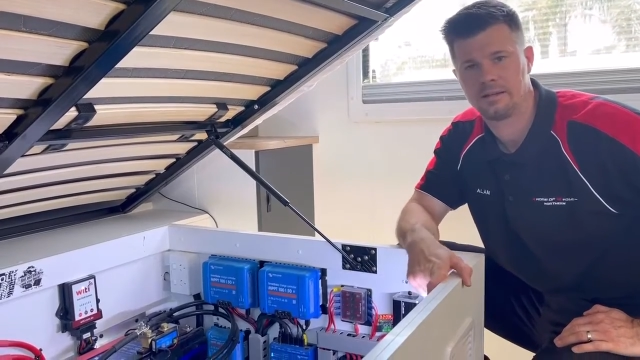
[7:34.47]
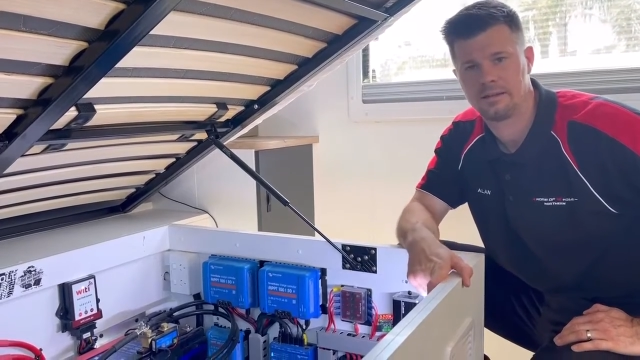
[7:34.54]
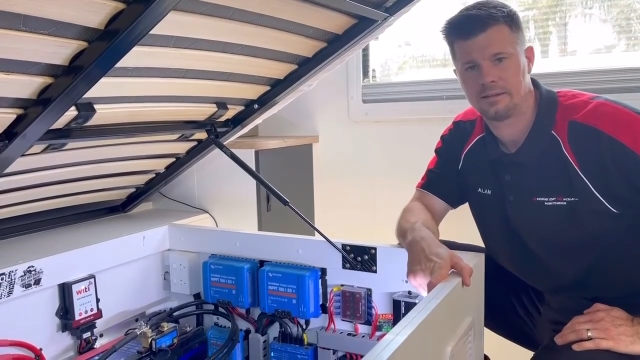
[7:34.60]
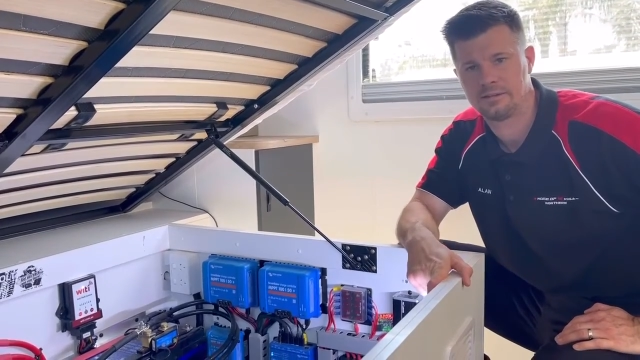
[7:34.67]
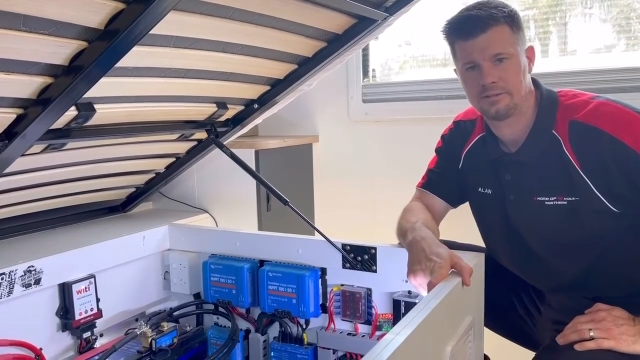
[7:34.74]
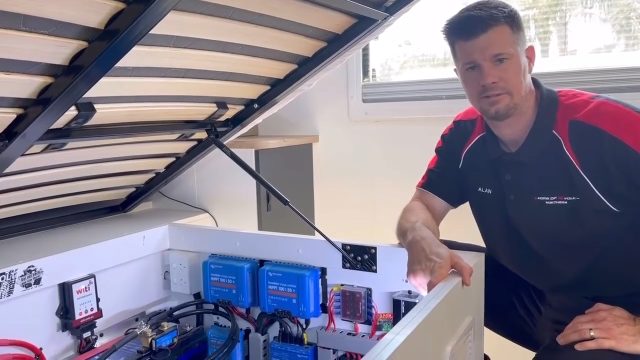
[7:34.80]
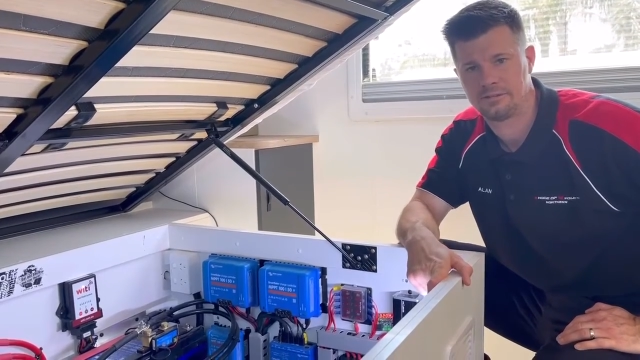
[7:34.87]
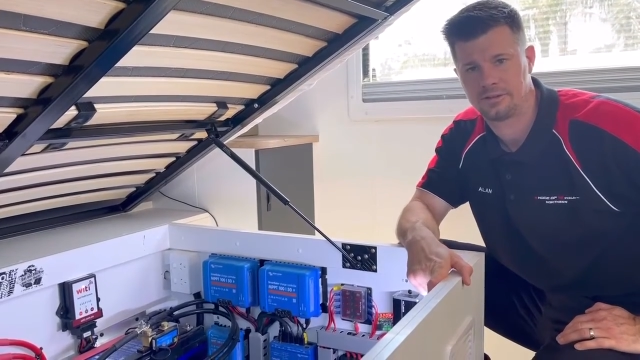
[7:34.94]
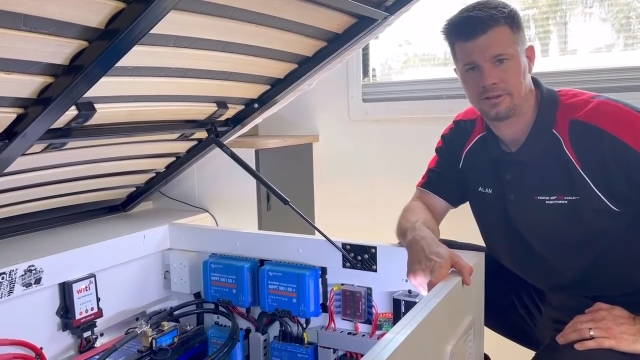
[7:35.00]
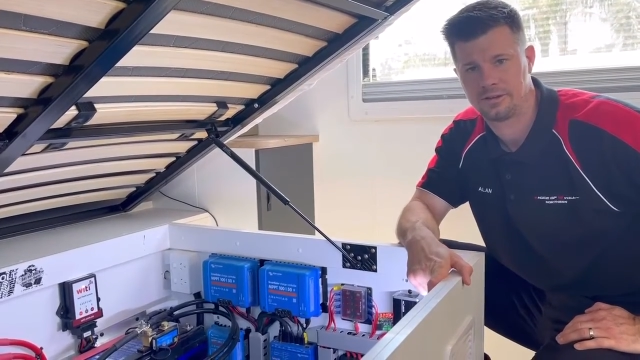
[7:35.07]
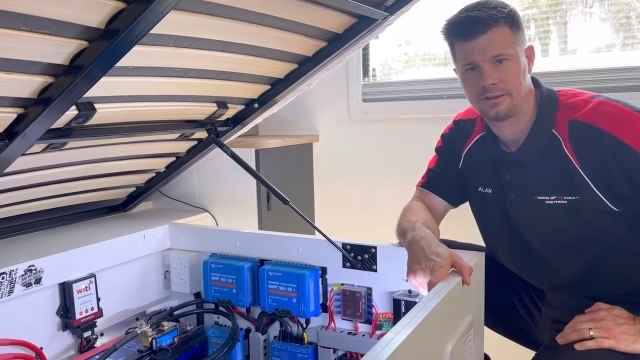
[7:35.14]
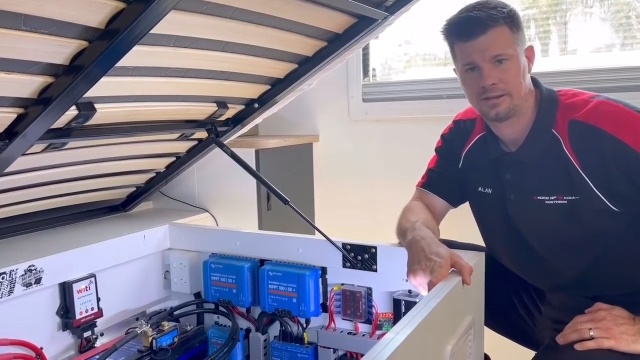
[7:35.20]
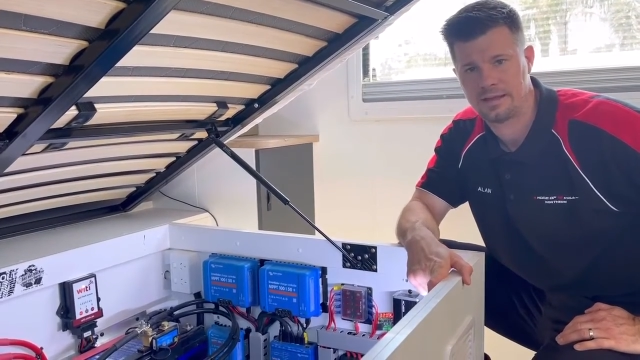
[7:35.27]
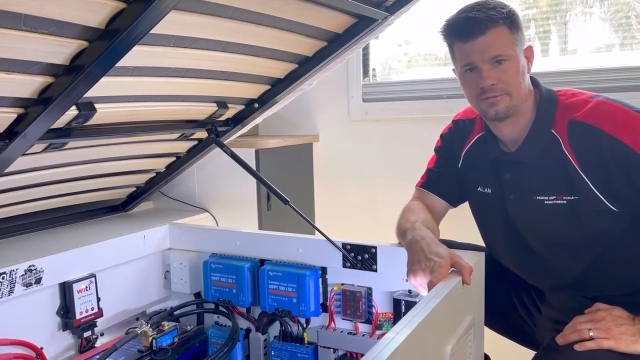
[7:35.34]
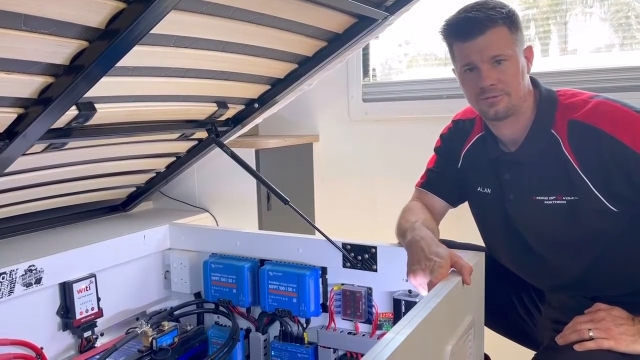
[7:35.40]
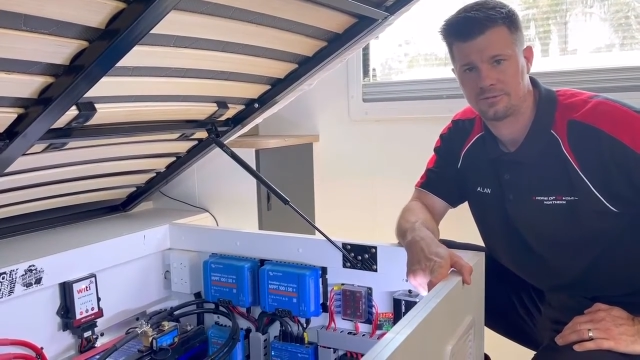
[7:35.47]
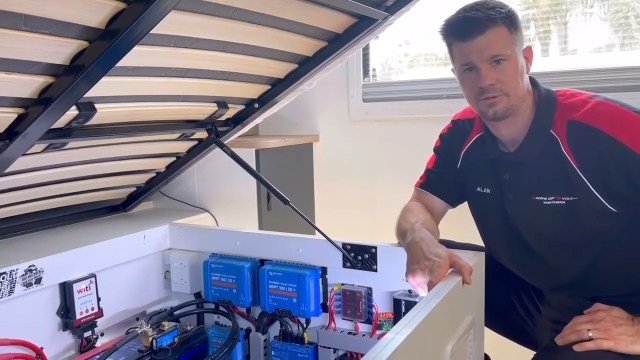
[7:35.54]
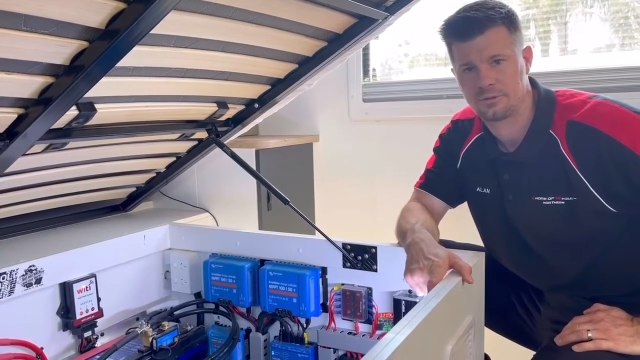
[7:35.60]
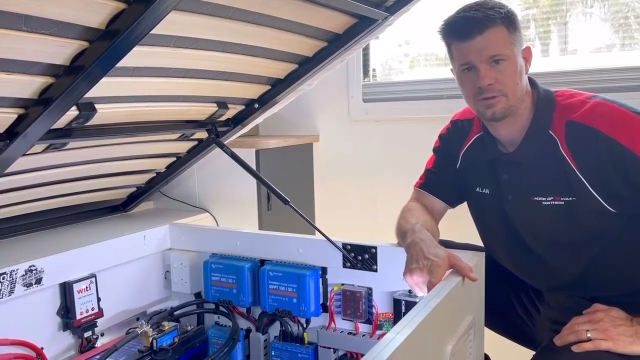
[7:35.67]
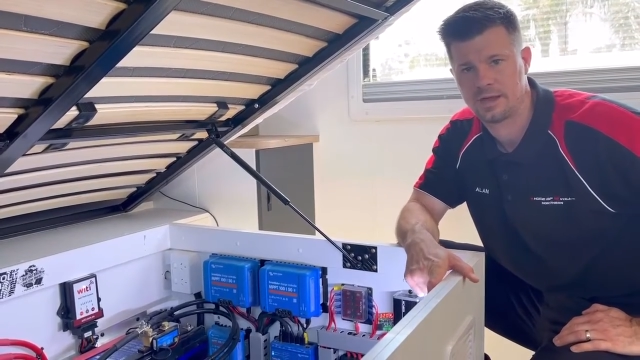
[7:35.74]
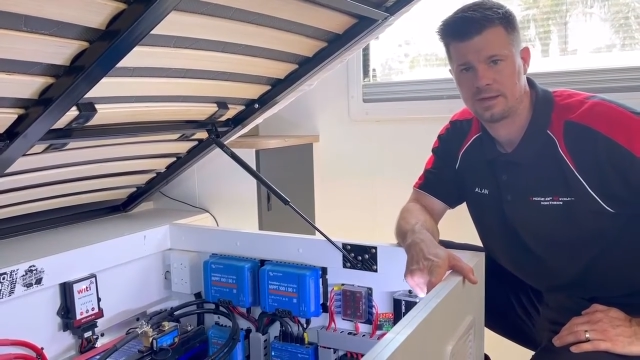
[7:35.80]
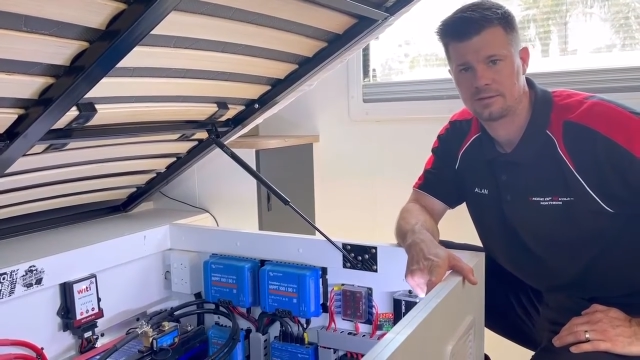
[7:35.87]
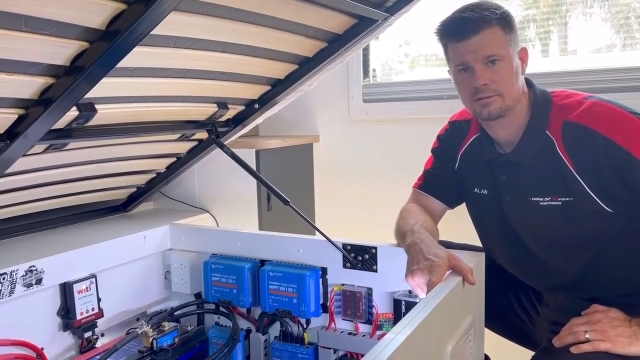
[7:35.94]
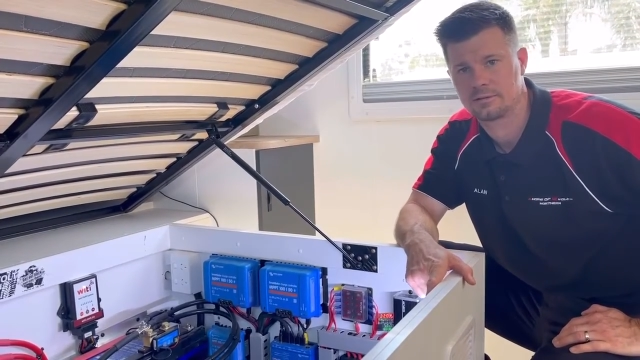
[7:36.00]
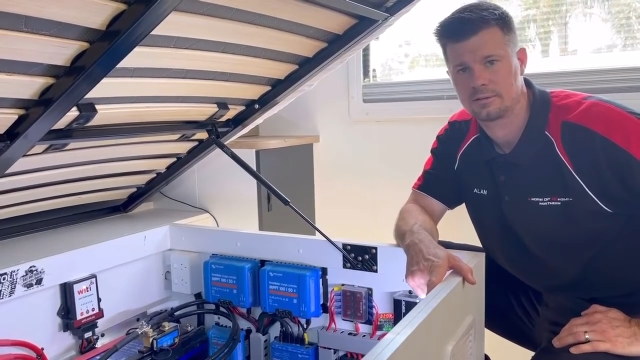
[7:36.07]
and have us do that,